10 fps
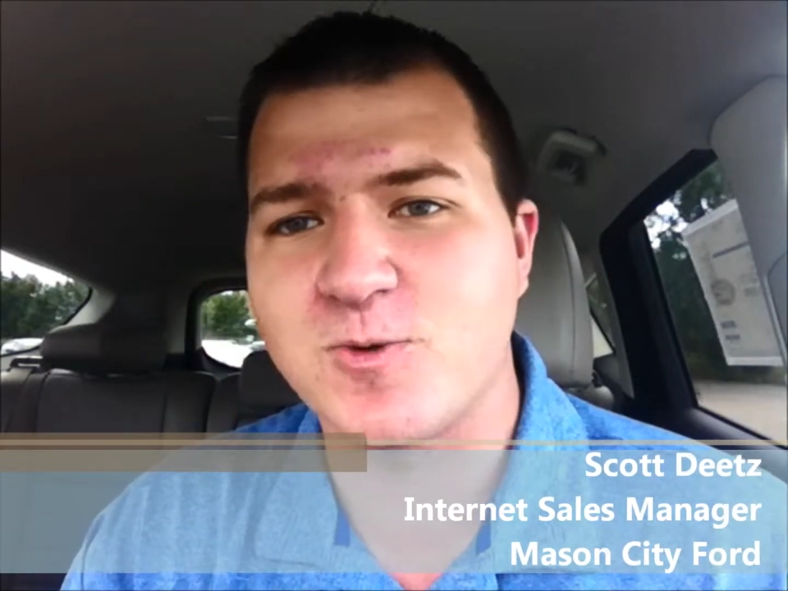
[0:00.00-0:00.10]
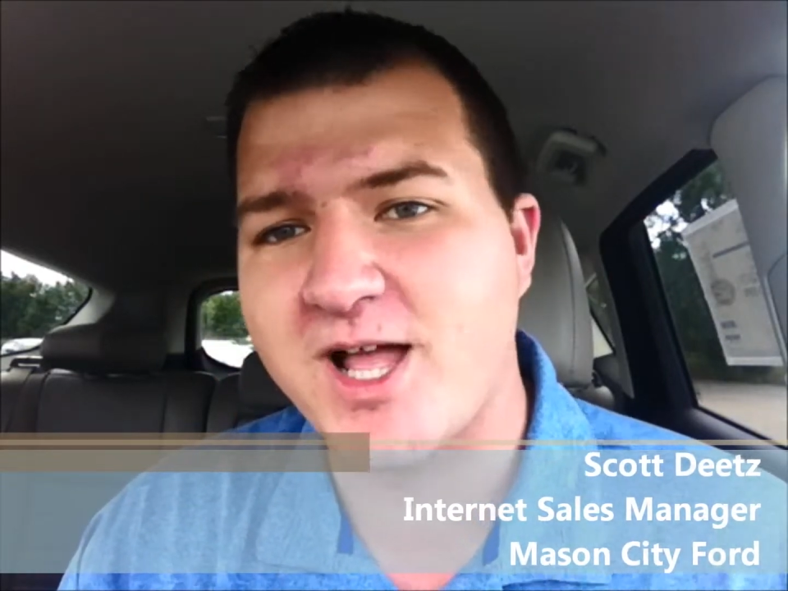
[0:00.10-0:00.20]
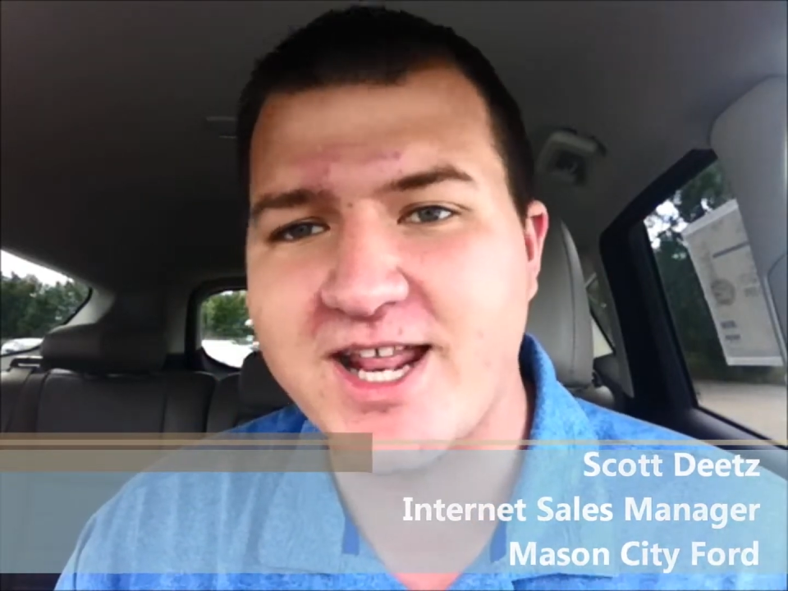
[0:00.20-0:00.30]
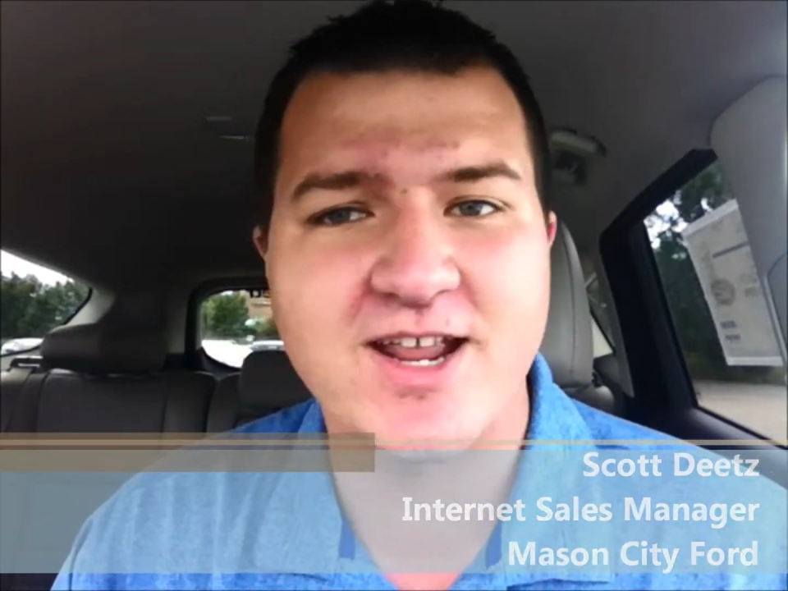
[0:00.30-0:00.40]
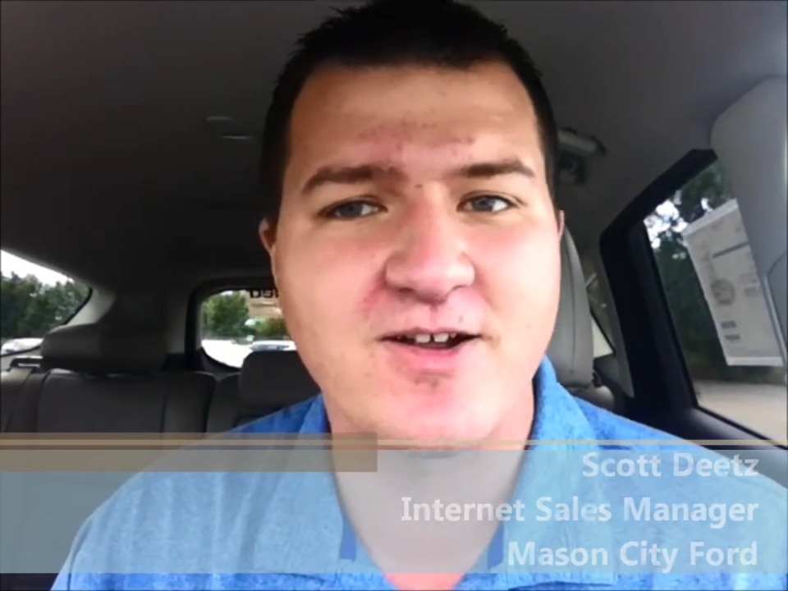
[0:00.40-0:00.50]

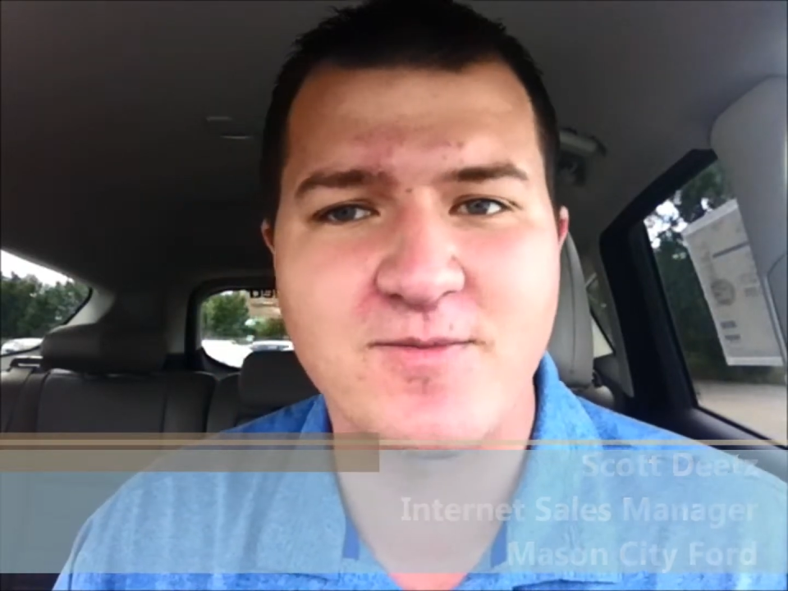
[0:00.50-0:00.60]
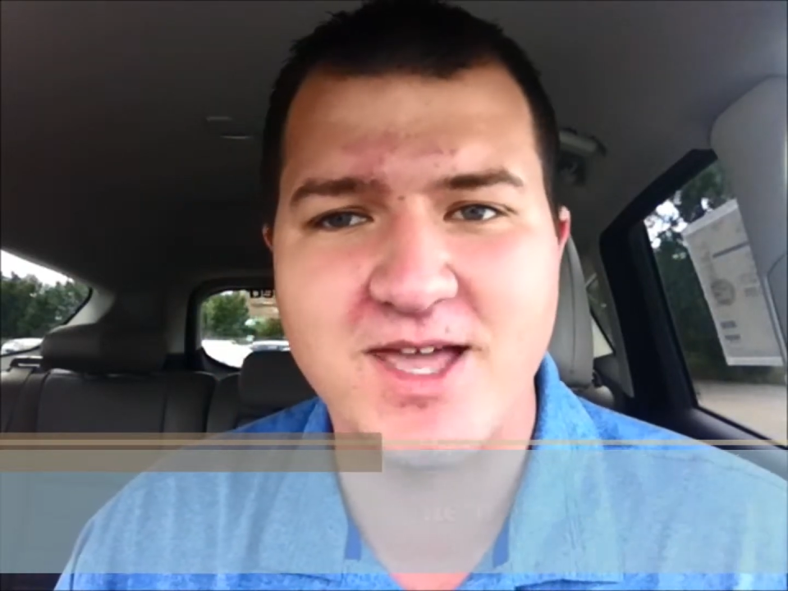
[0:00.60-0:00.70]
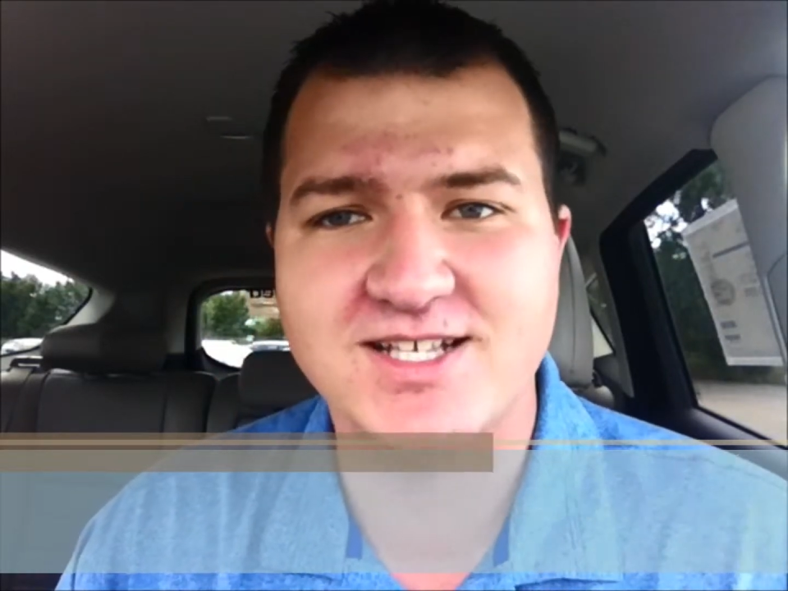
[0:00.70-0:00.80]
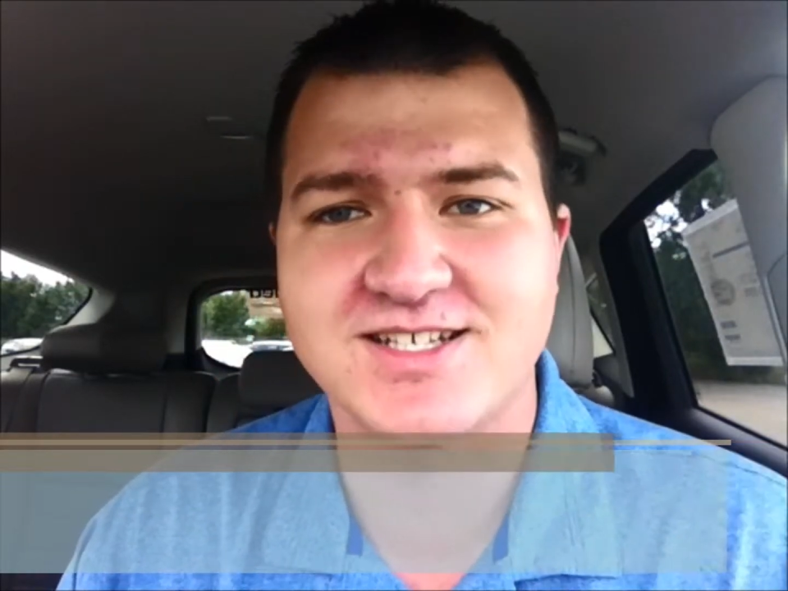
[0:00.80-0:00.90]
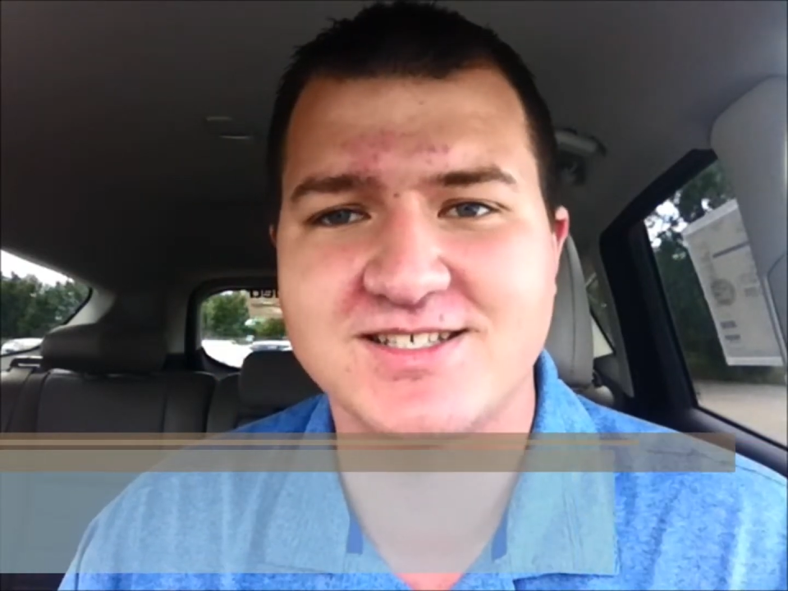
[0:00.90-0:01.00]
right here at
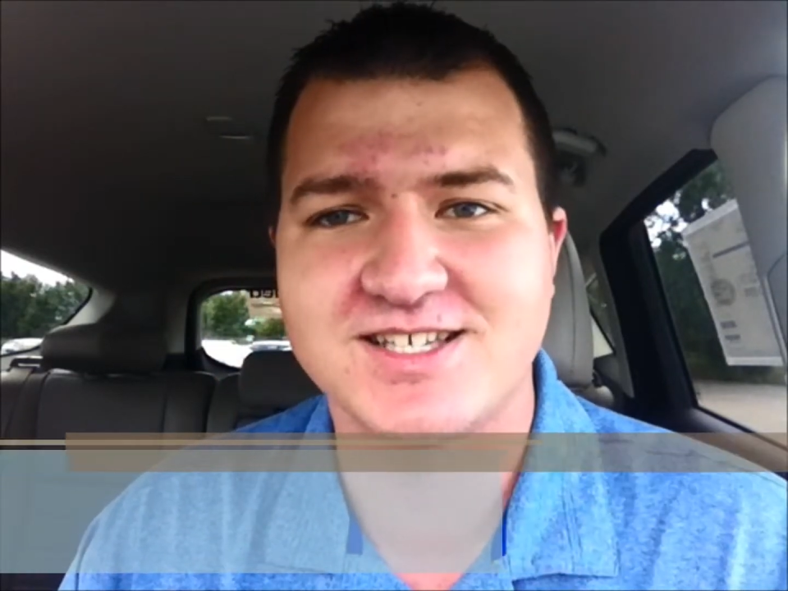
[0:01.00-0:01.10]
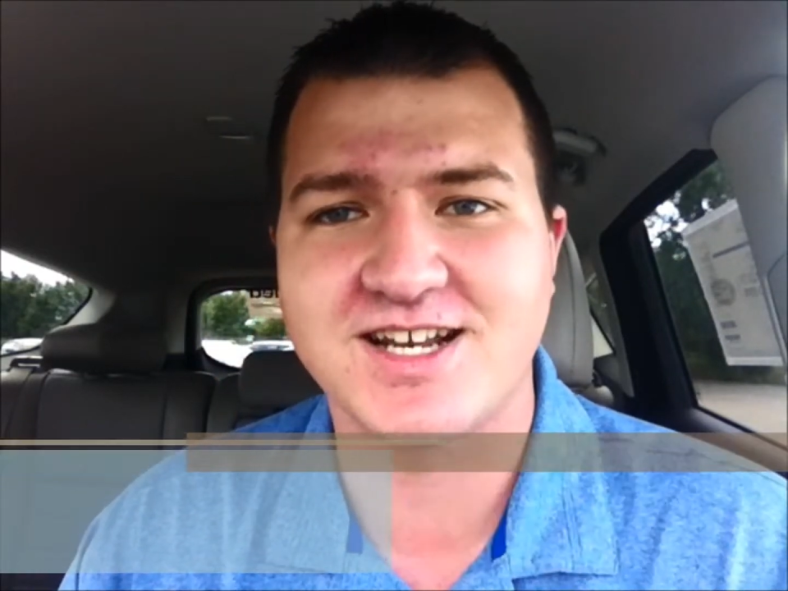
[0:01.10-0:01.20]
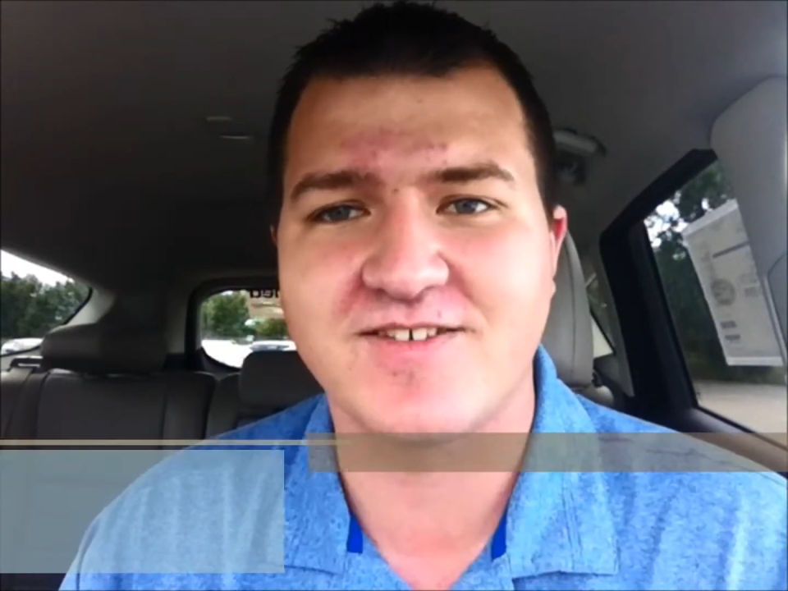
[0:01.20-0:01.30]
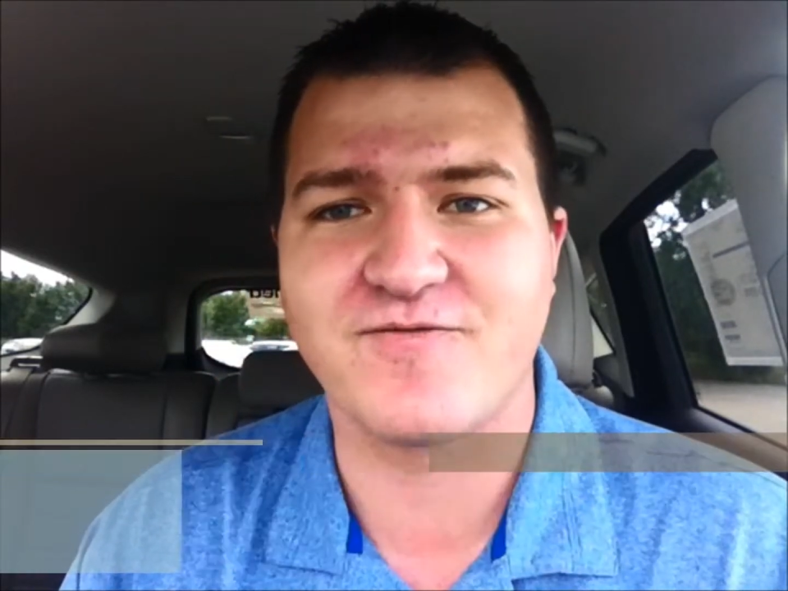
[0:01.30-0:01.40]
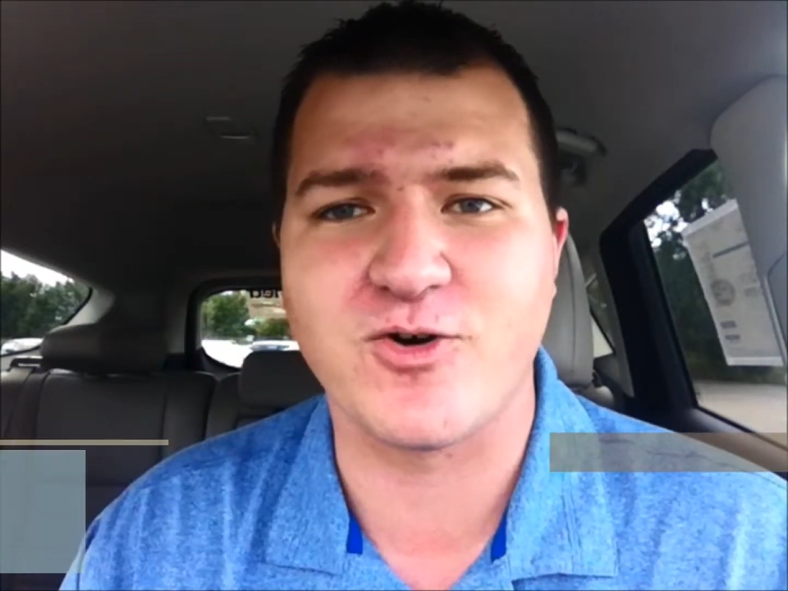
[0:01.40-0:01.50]
Mason
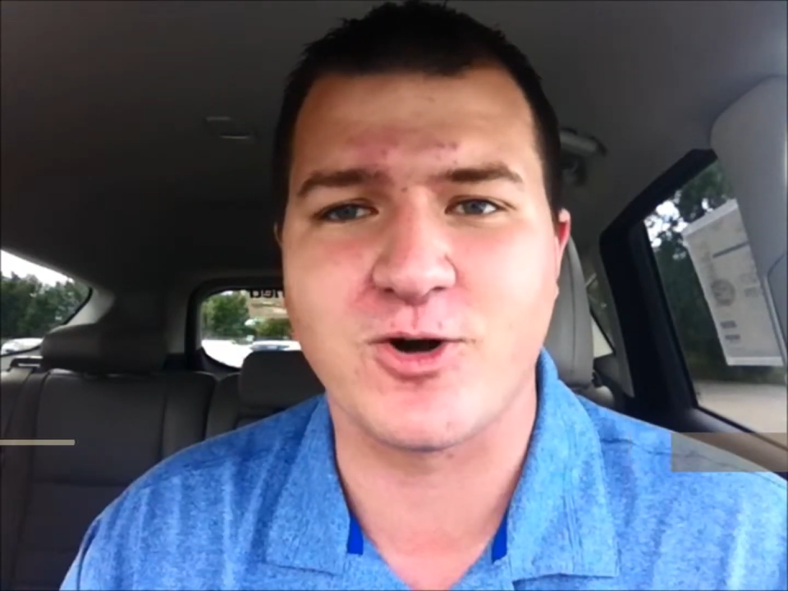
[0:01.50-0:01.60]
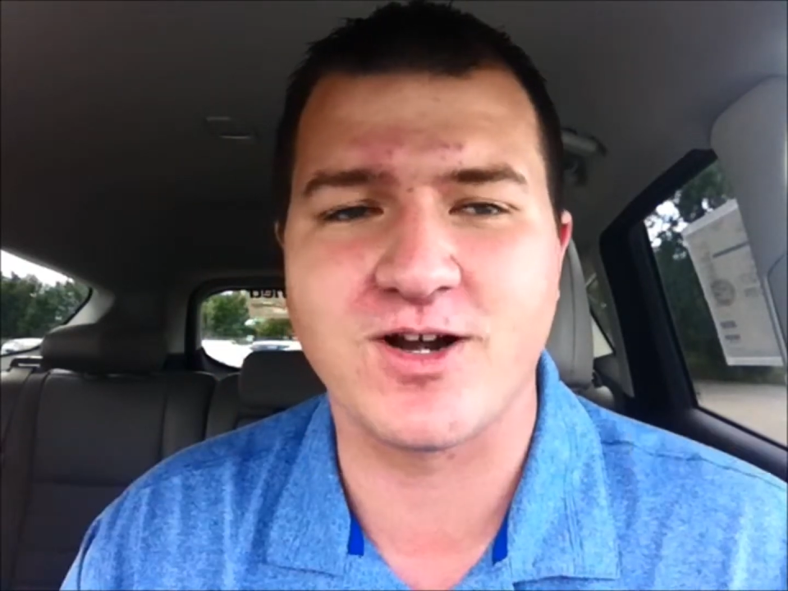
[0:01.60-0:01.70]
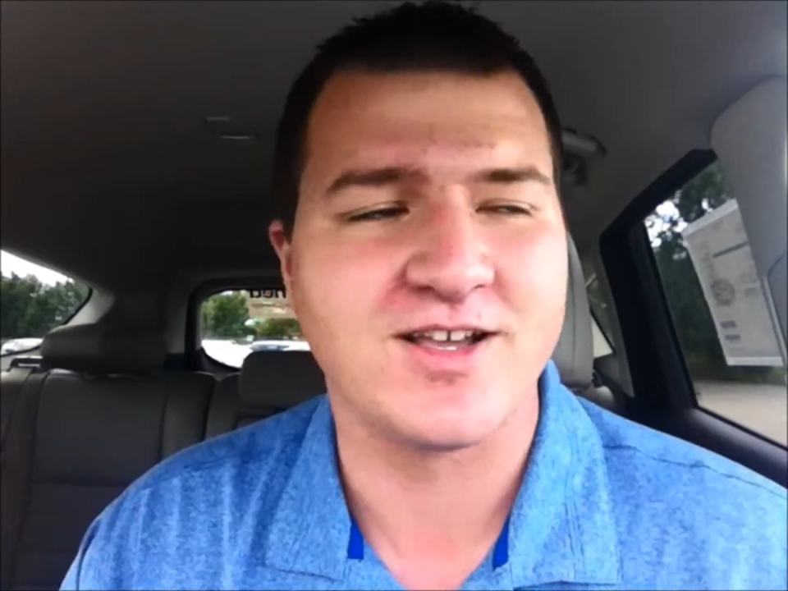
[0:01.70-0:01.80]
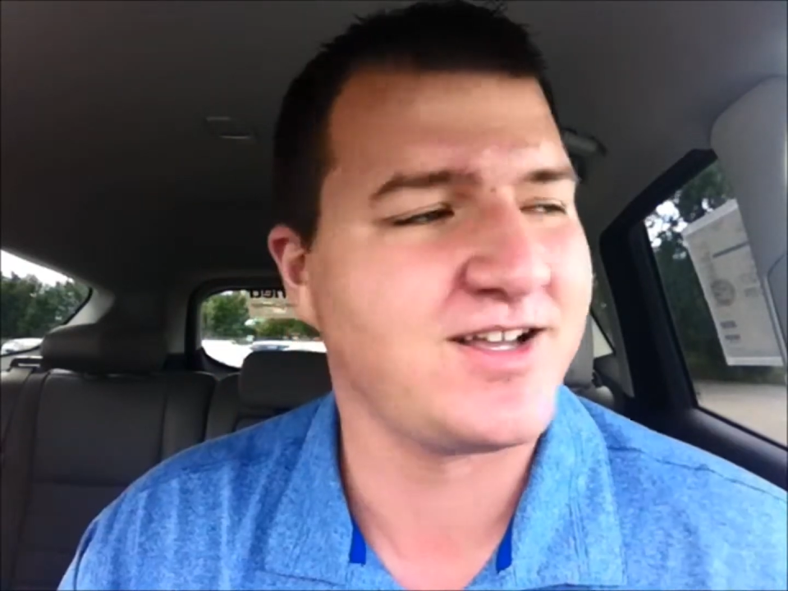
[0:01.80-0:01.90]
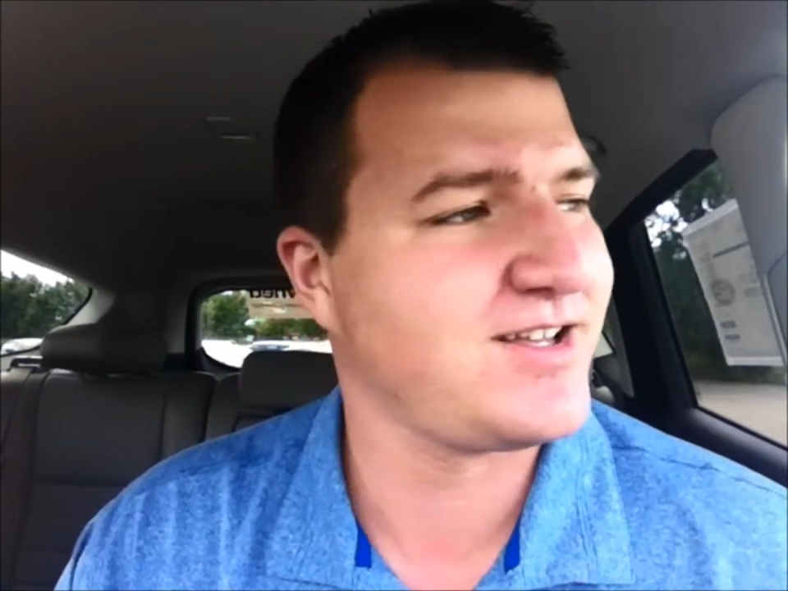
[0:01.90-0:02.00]
City
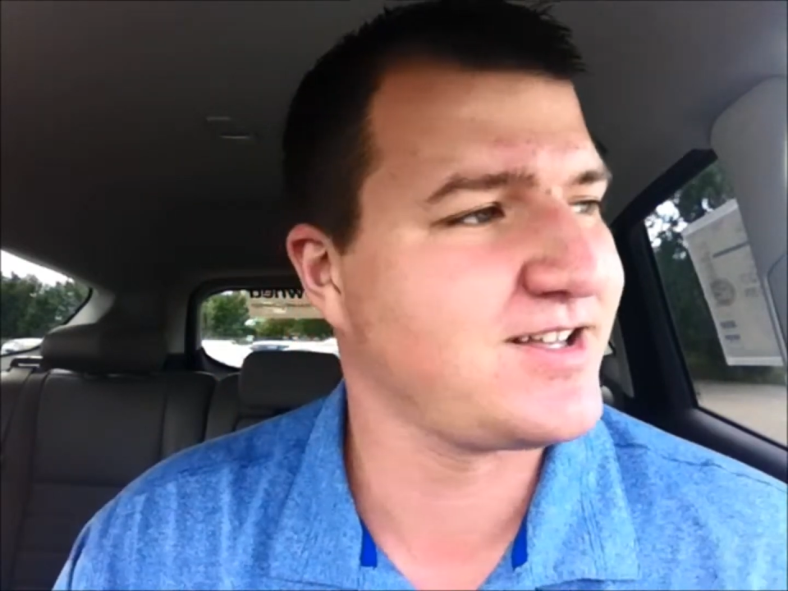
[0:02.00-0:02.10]
Ford.